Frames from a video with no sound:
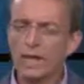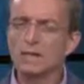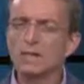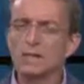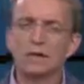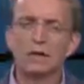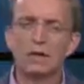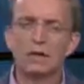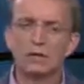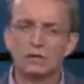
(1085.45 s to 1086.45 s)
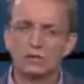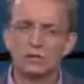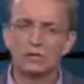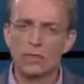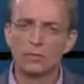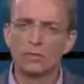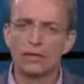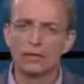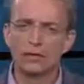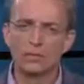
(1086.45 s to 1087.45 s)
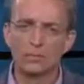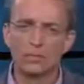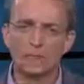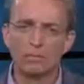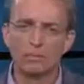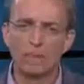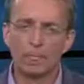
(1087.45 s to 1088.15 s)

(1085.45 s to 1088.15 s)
CIOs are so motivated for them.